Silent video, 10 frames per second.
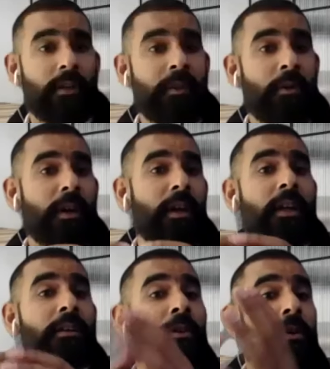you know,
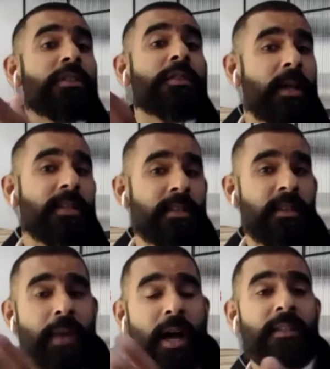in good spaces
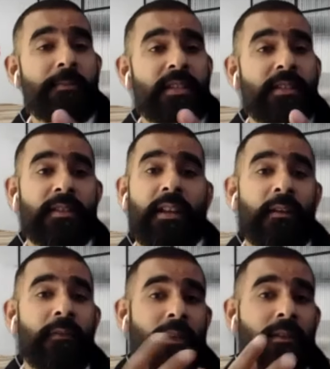and bad spaces getting
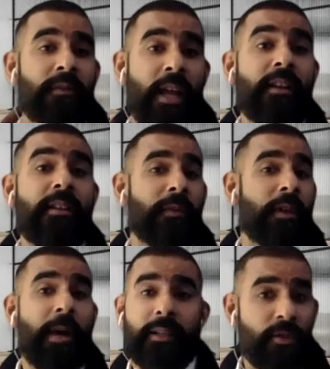affected negatively
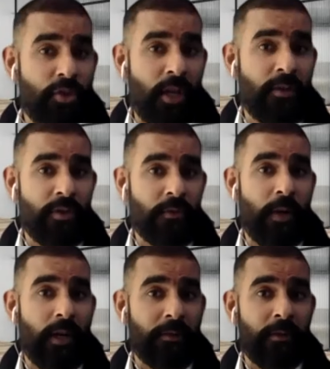by this change as
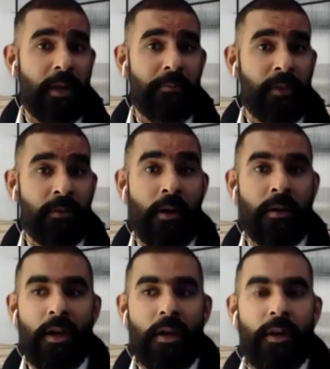well. Don't get me wrong.
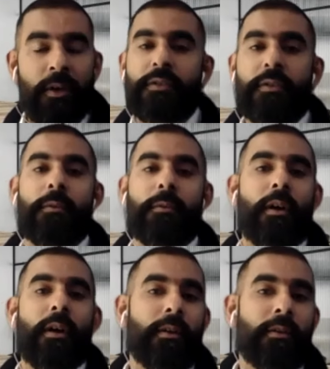So
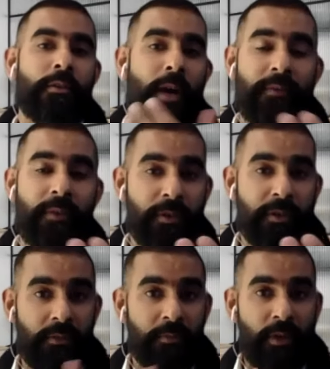do I have a
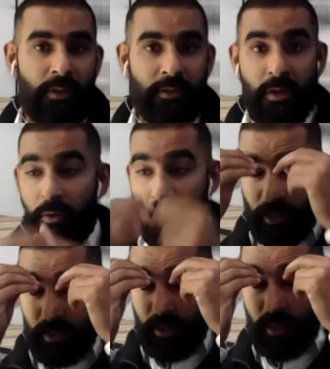crystal ball? No.
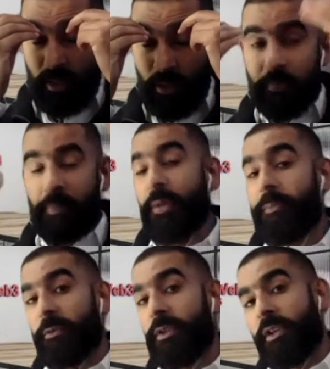But good
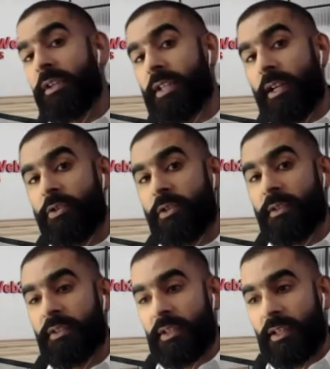people with good
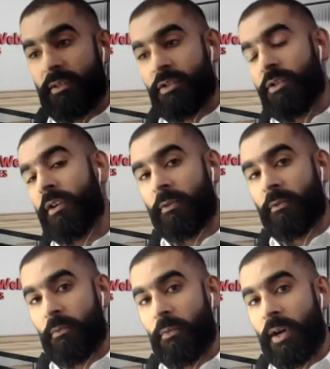intentions and
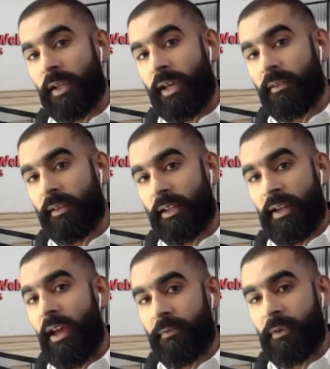strong work ethic and
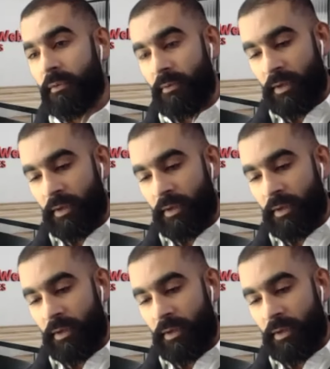effort,